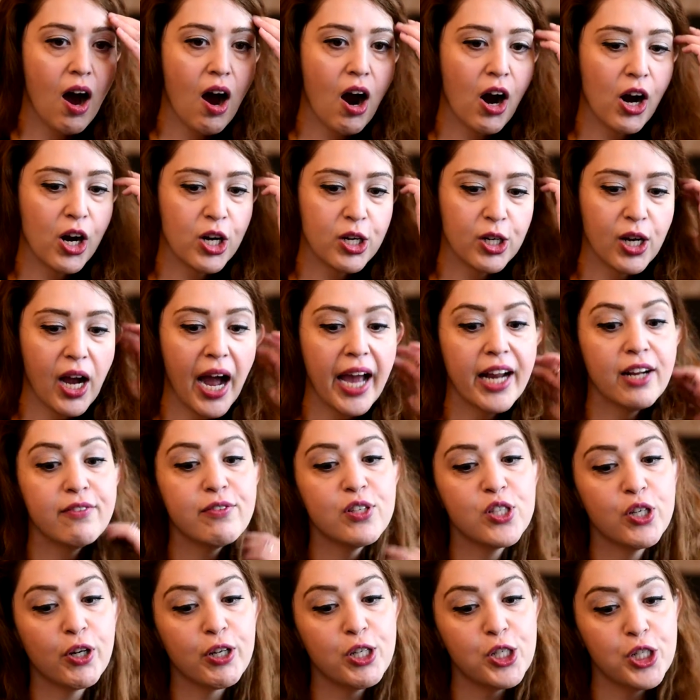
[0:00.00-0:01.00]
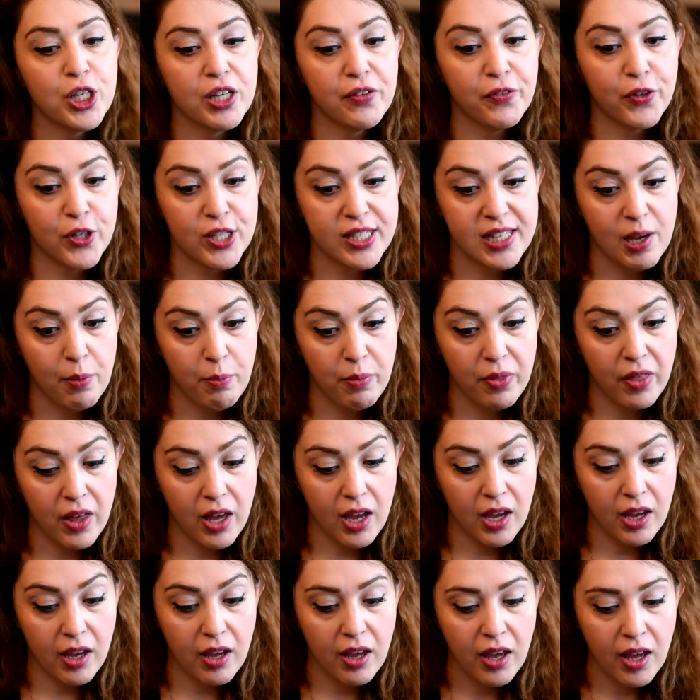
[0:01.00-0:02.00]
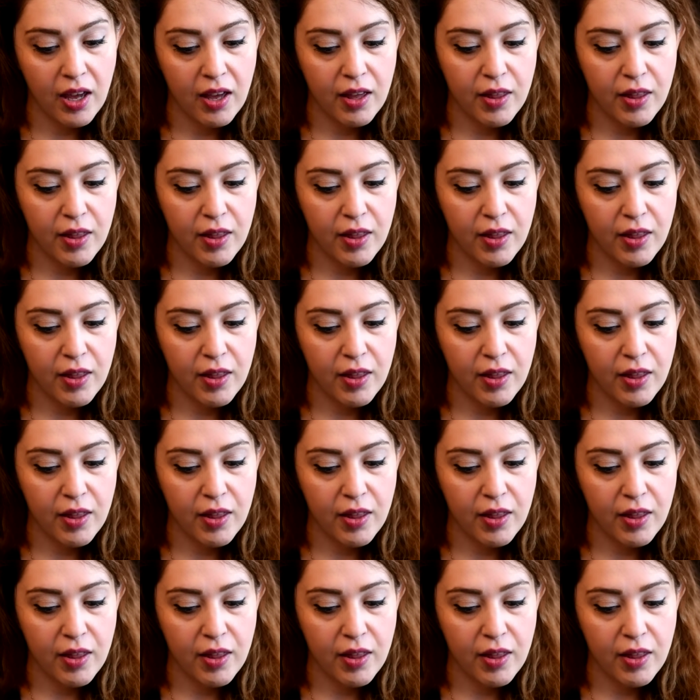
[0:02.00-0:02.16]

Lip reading: are kind of searching for something.